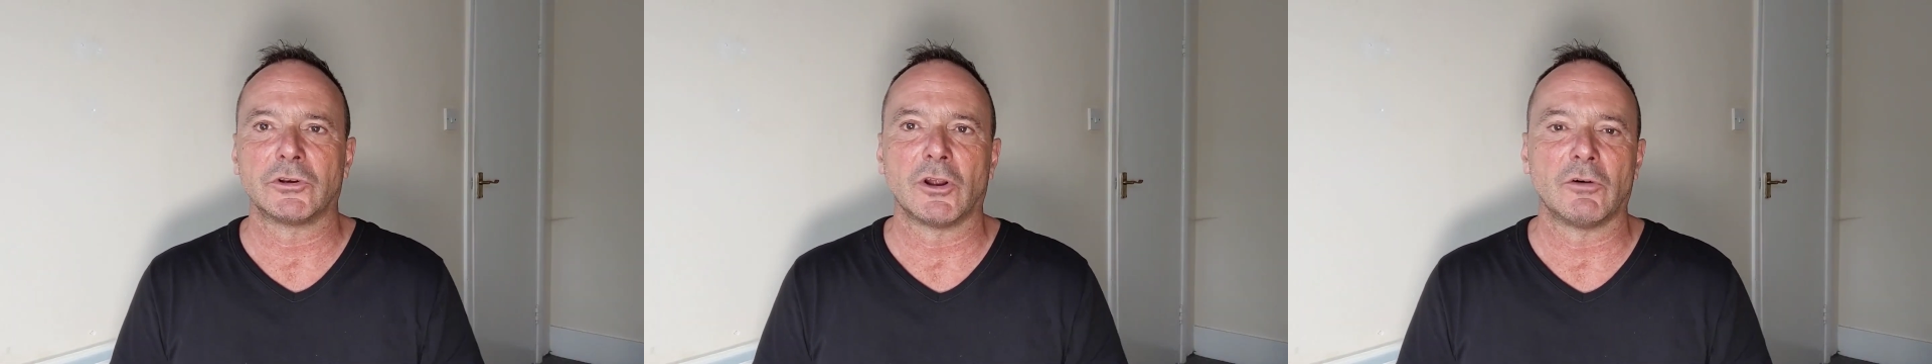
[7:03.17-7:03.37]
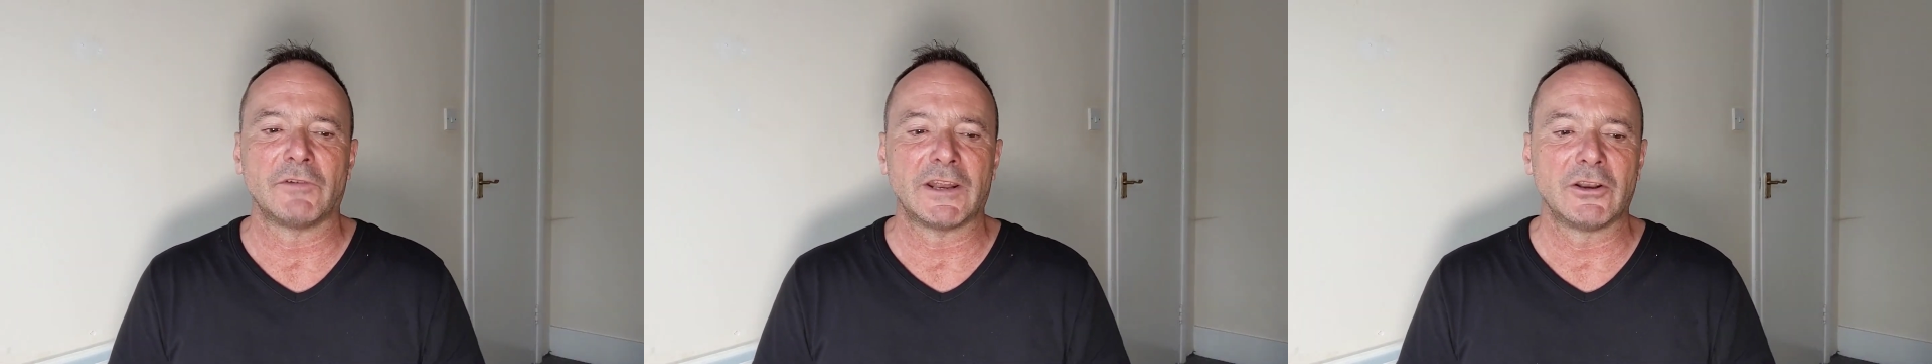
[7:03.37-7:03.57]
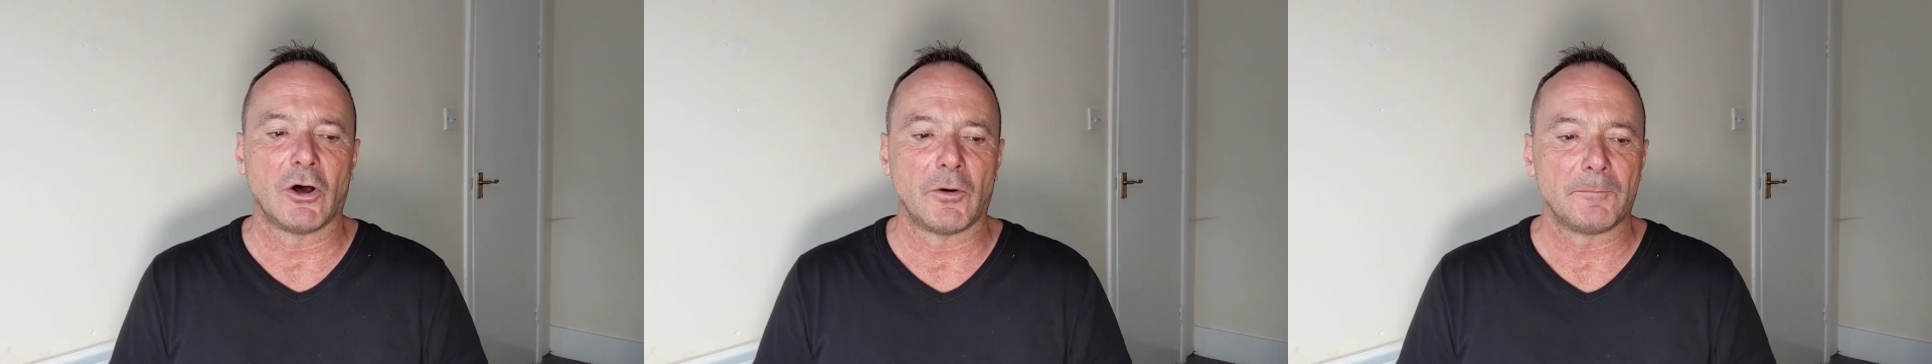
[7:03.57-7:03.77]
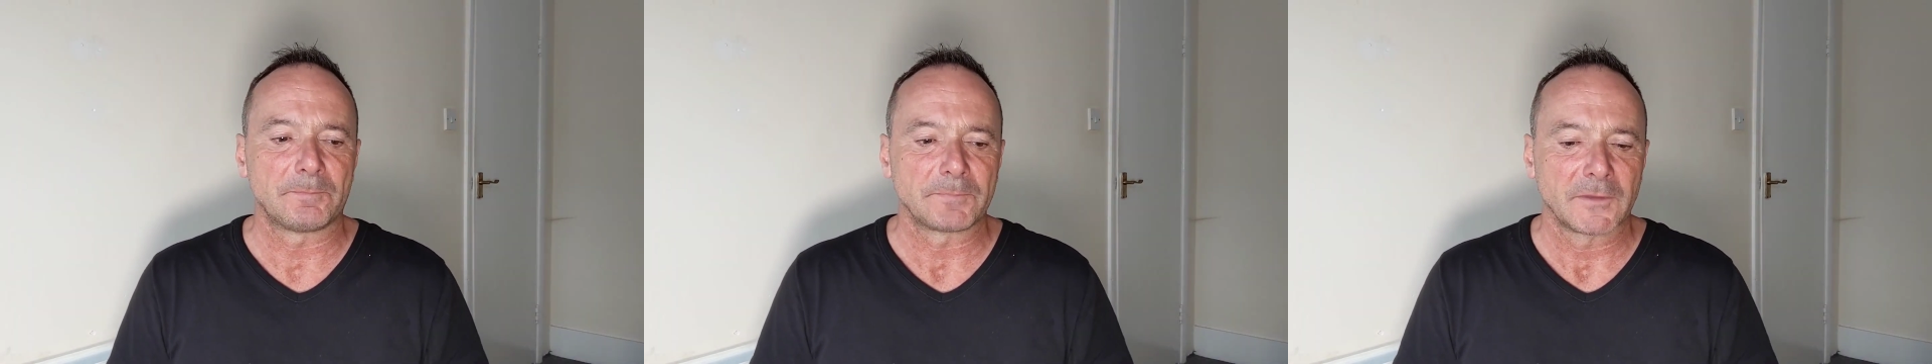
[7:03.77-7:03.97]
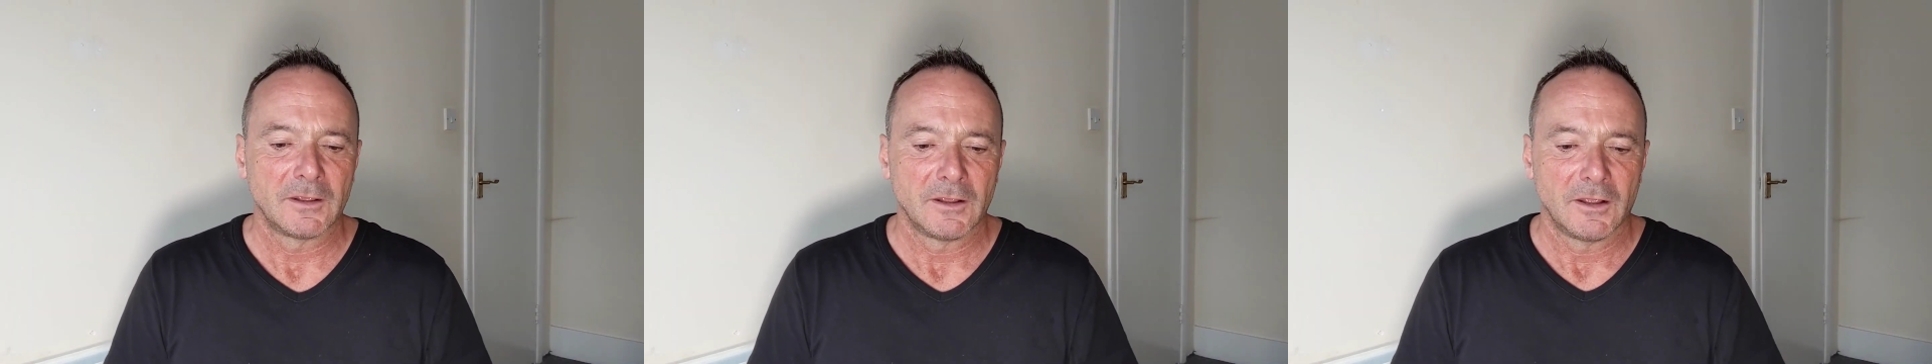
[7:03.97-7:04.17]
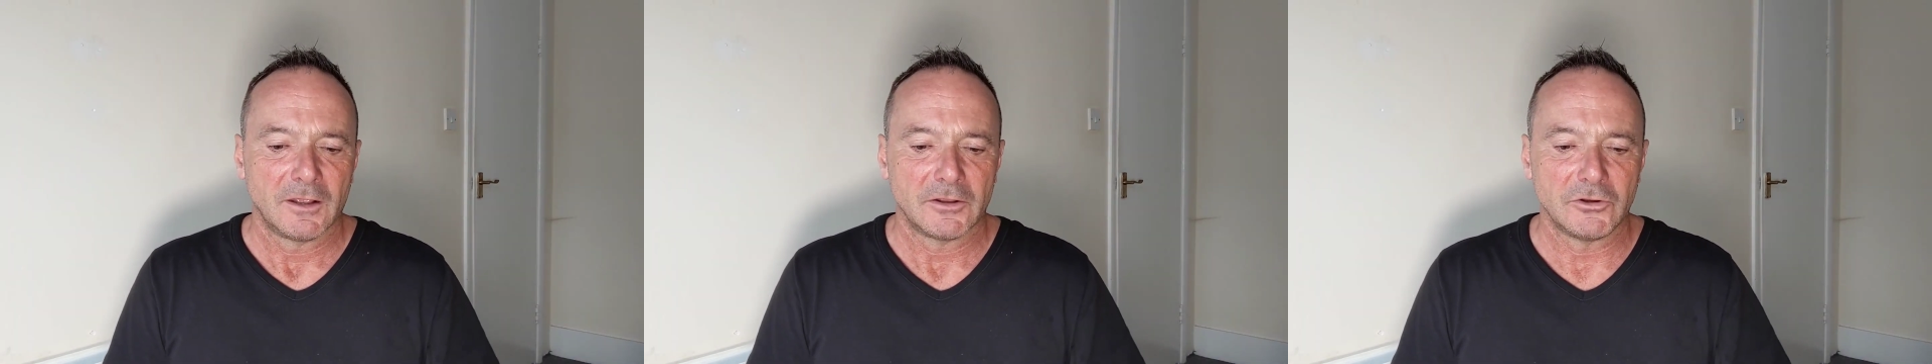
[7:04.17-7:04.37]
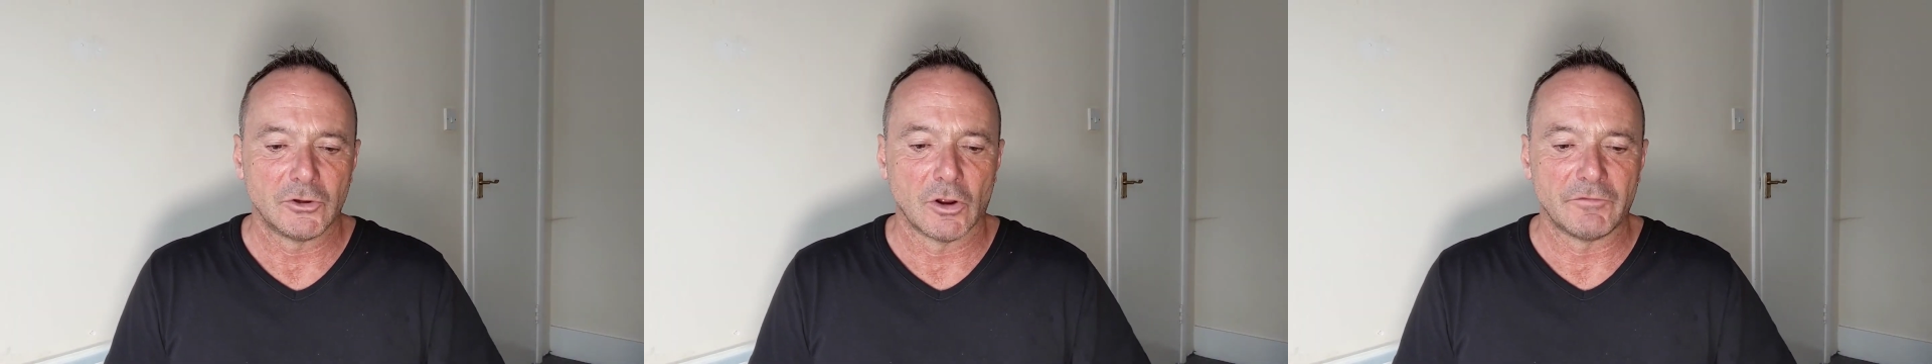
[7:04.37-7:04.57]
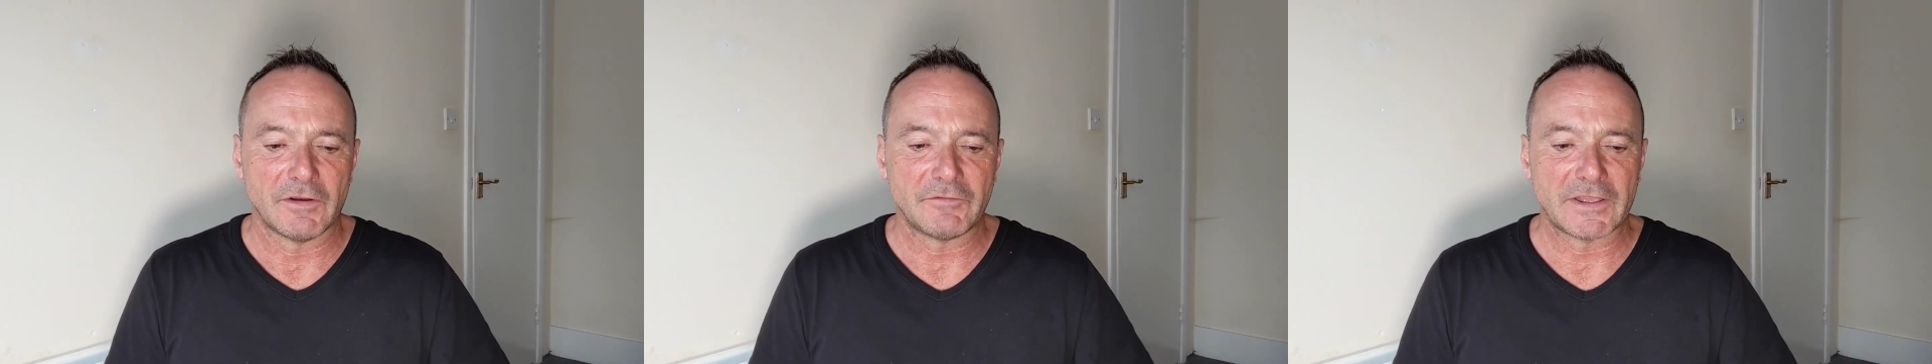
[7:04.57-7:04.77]
They're not,
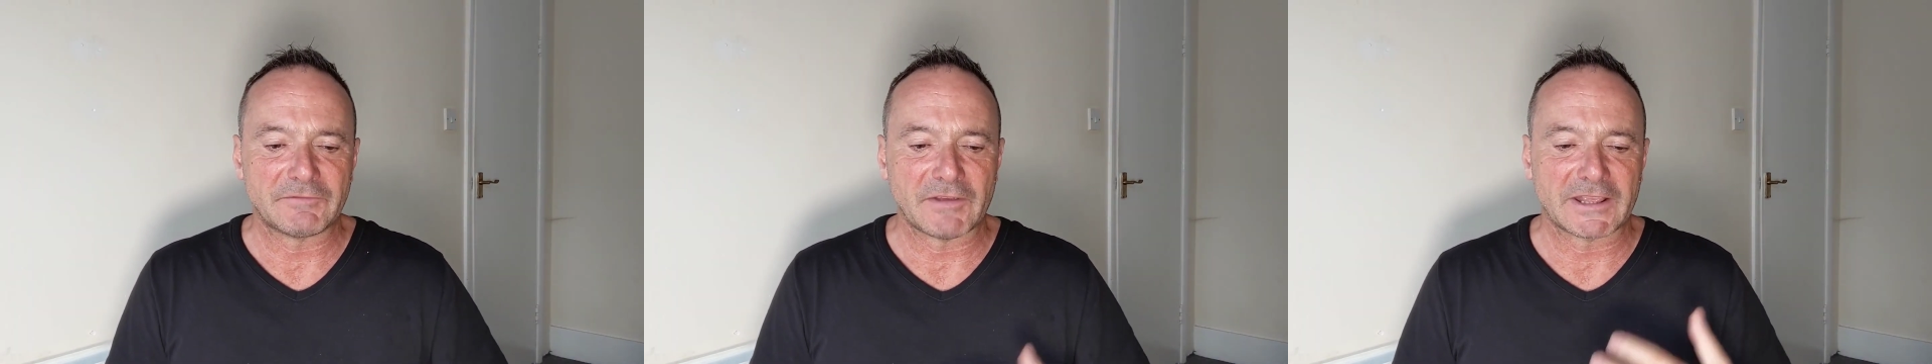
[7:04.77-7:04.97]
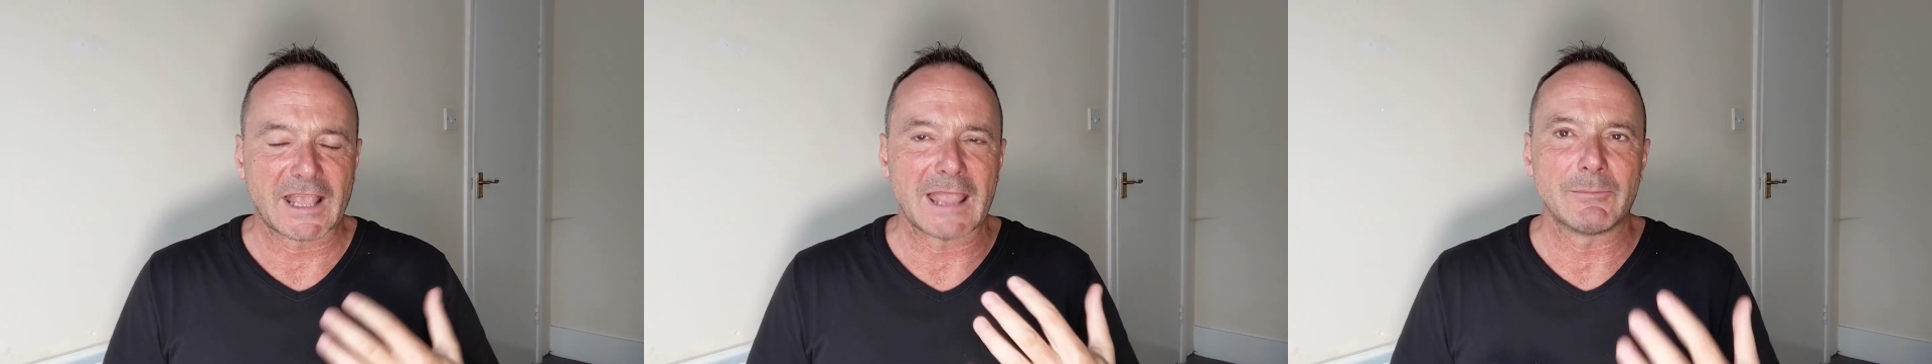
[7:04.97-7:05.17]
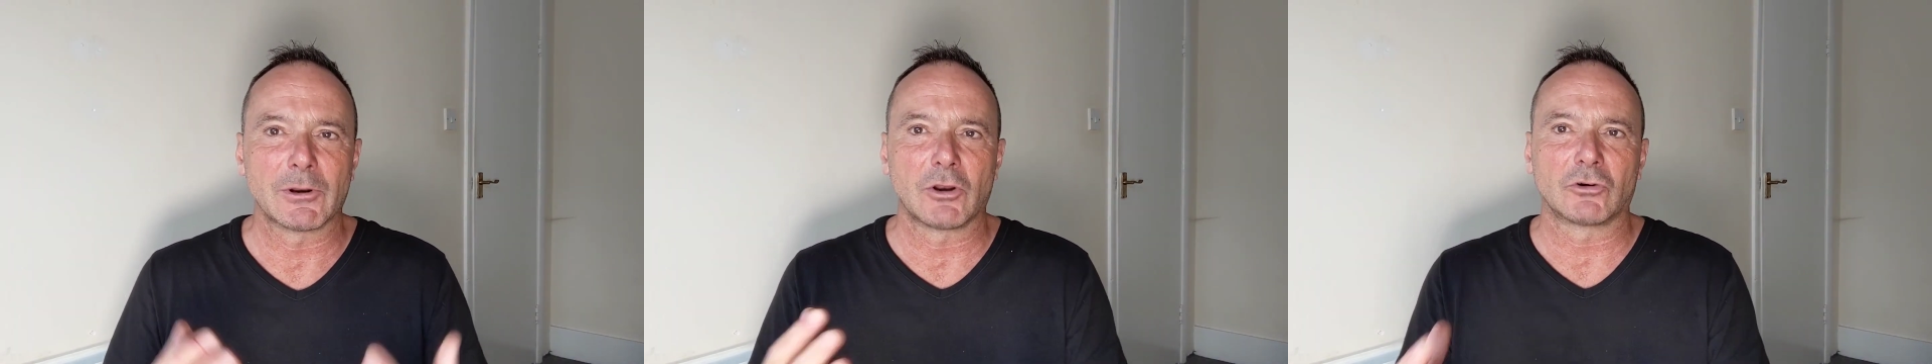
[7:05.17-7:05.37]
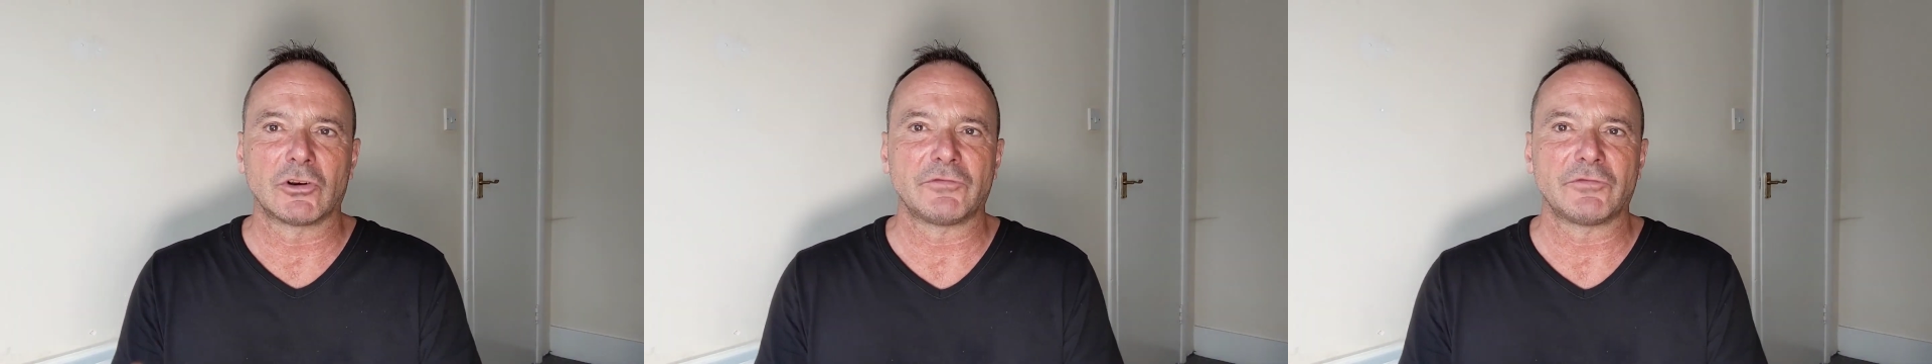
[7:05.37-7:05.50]
that they came along